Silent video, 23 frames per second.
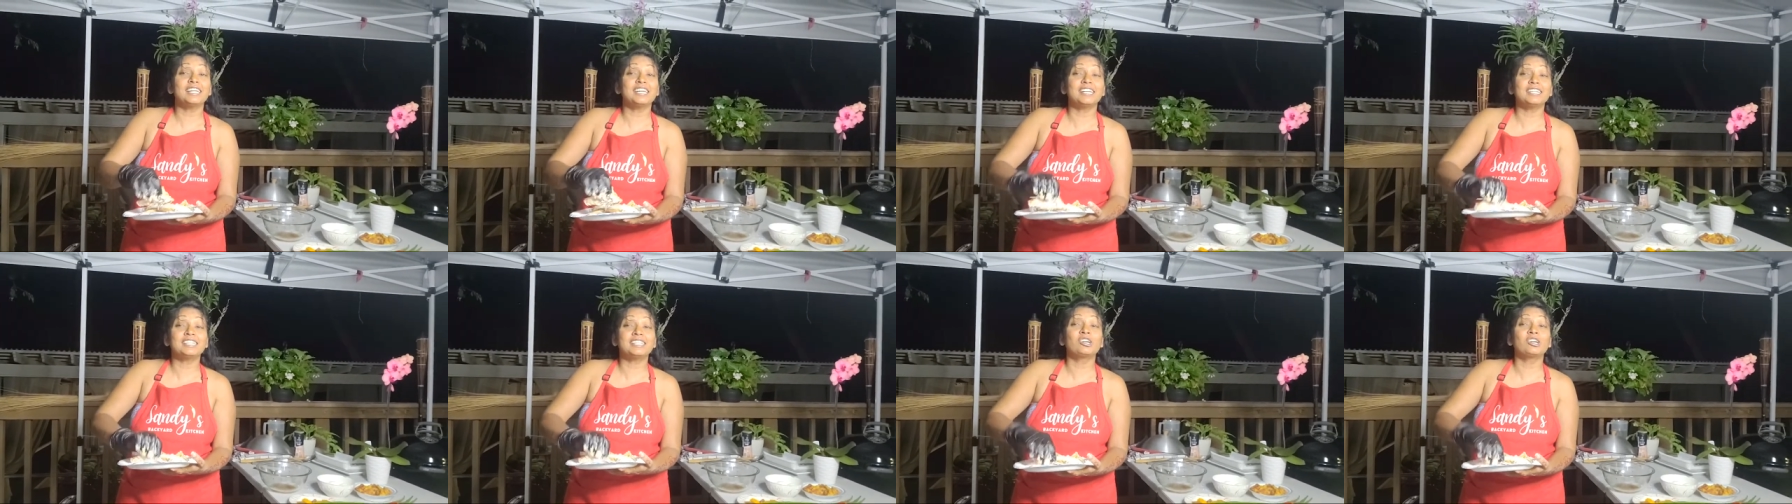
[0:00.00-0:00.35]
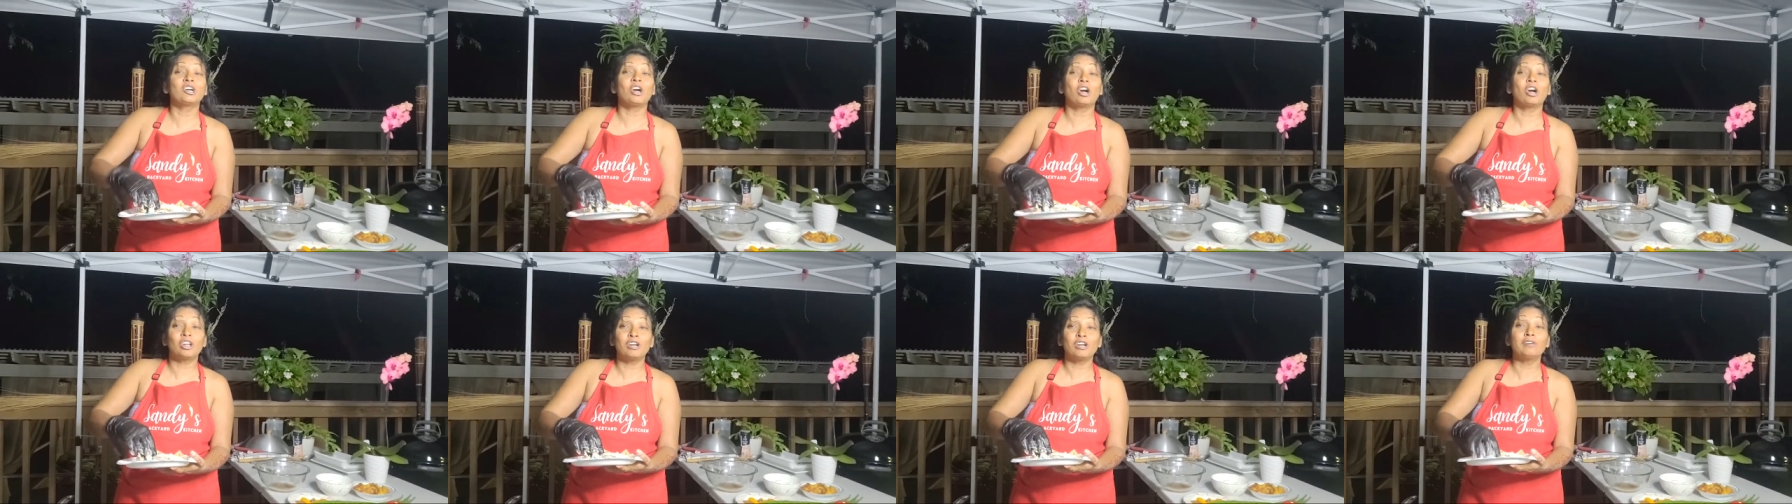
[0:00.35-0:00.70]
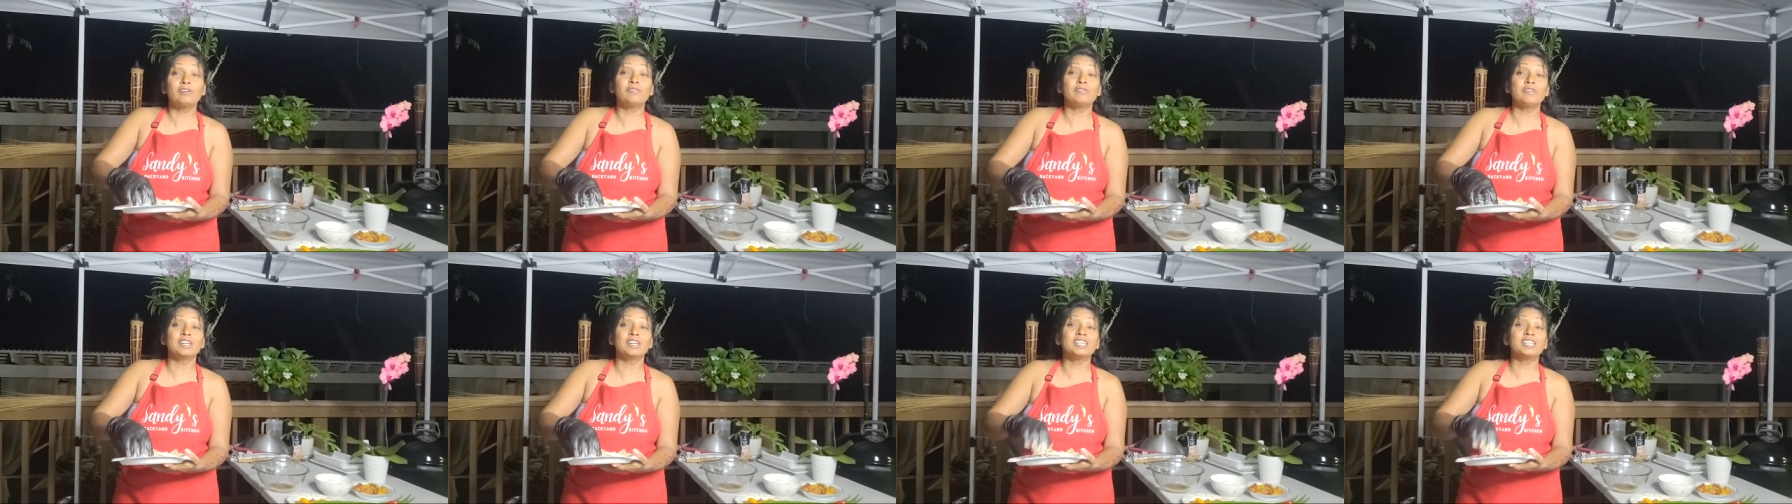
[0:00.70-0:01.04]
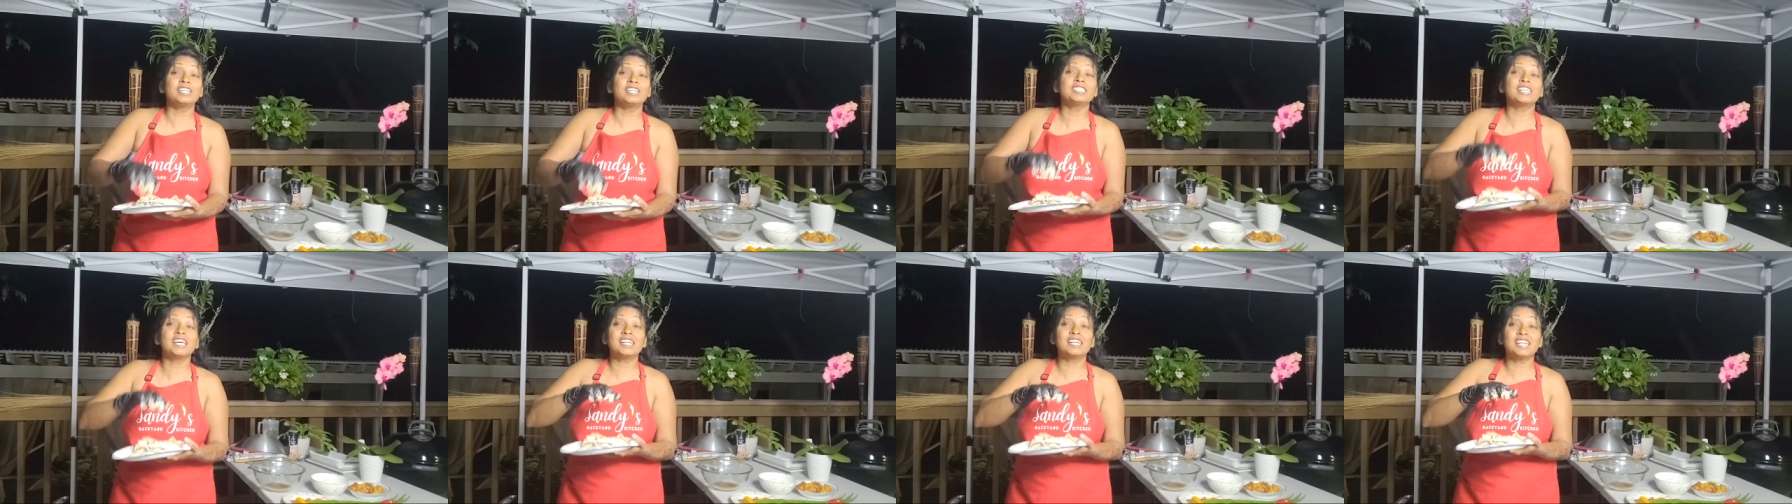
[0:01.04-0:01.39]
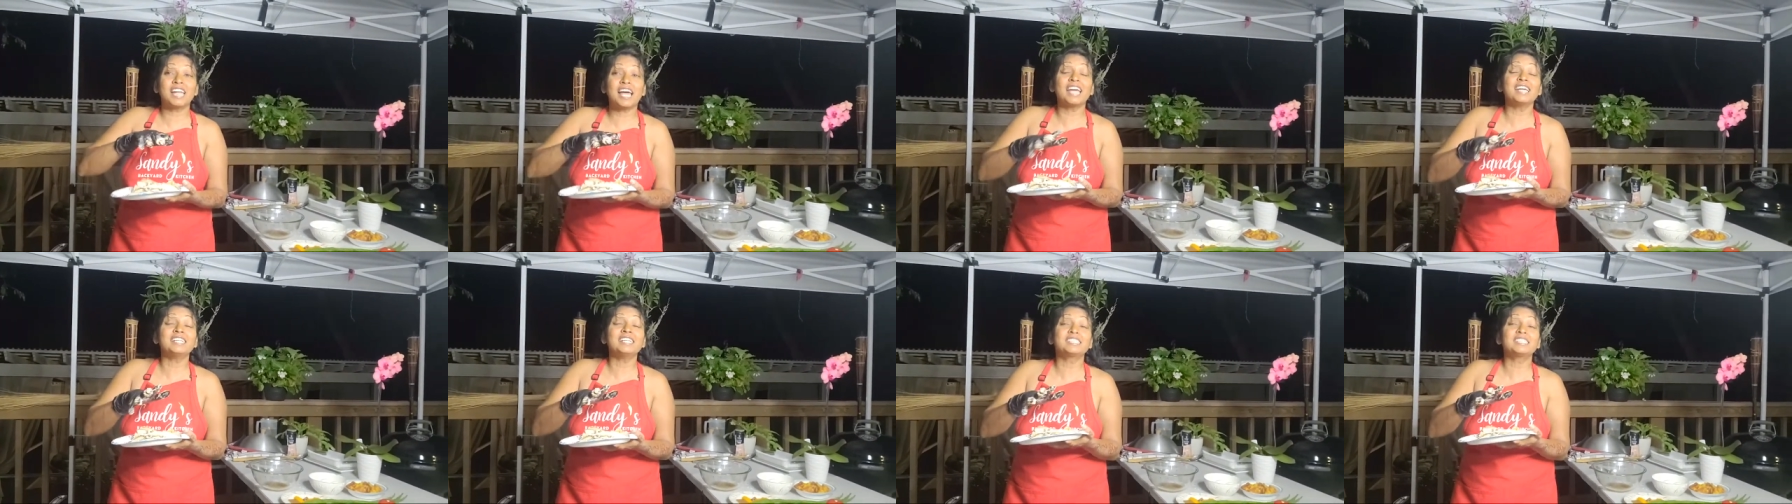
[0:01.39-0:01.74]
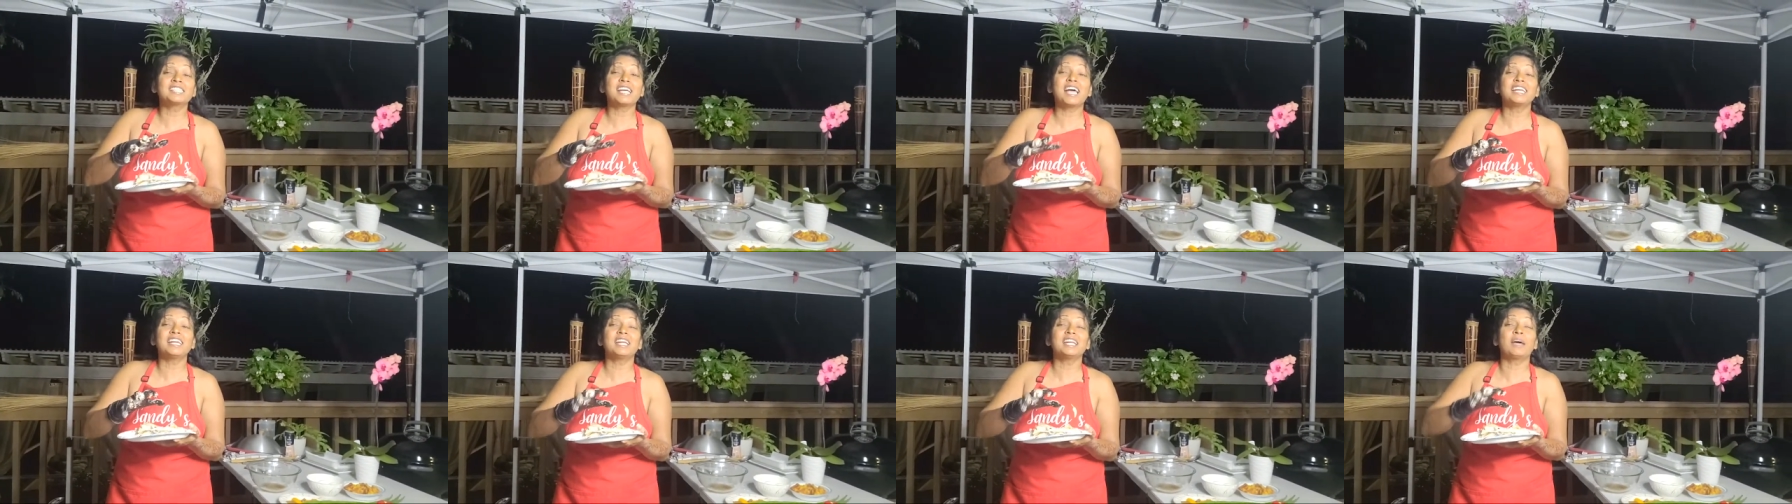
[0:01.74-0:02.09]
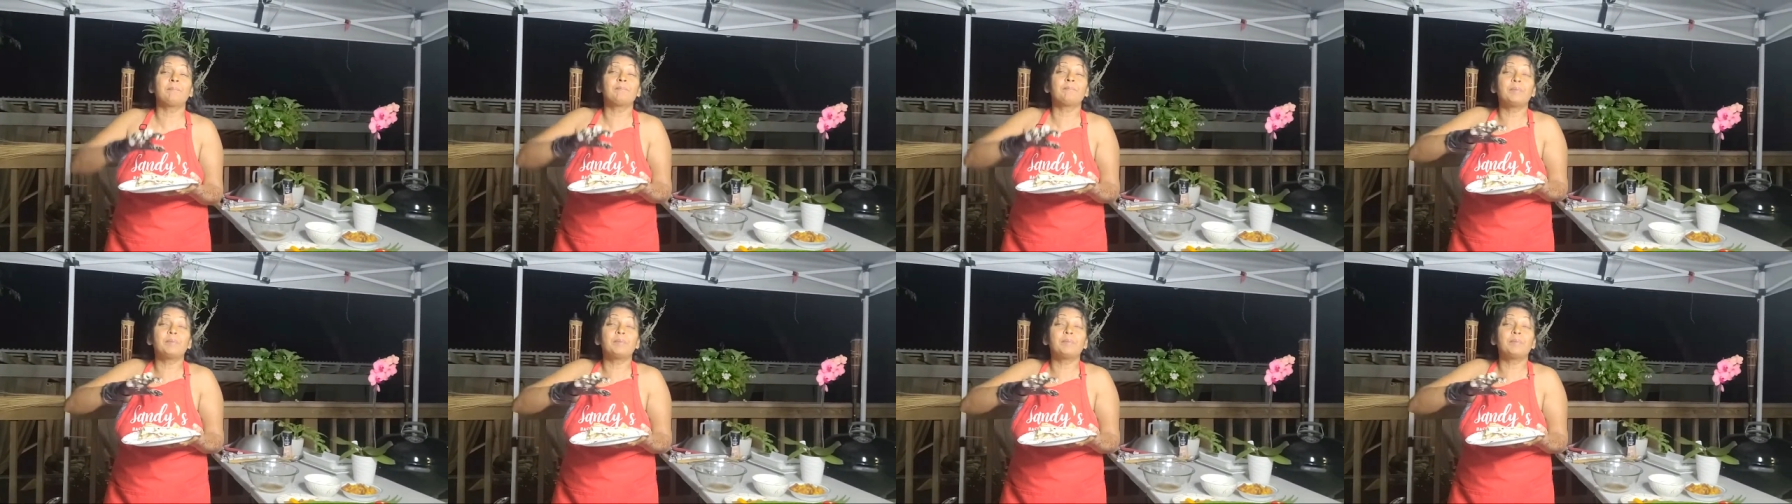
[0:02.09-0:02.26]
the color of it is a nice kind of